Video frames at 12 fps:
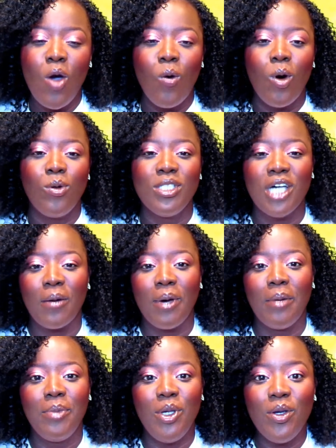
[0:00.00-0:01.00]
where we talk
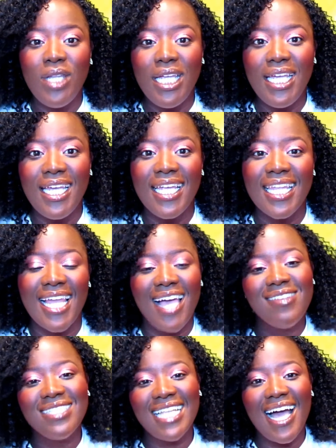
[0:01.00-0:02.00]
about beauty,
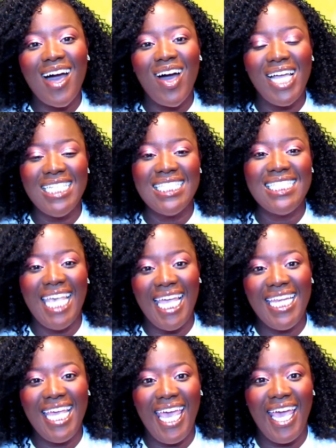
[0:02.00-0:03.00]
lifestyle, and
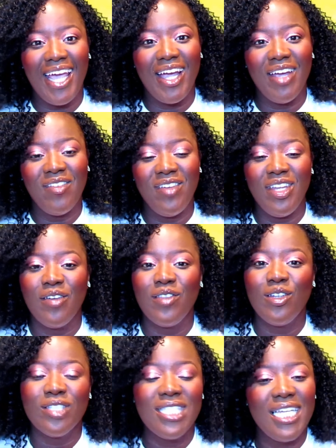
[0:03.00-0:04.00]
skincare. If any of
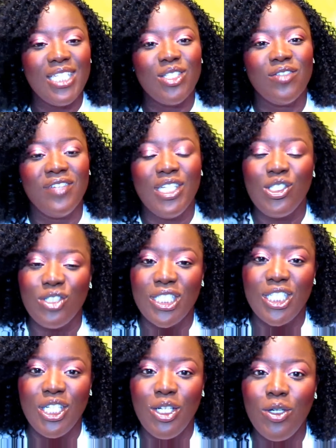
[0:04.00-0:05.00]
those things are of interest
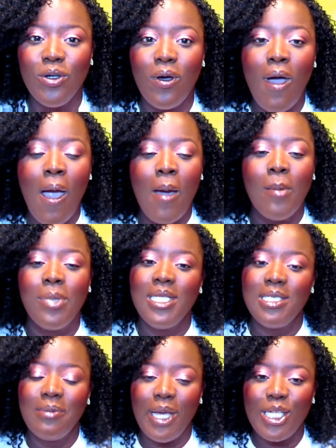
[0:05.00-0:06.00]
to you,
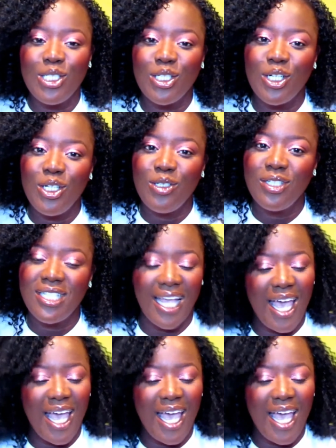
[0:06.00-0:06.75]
please make sure you stay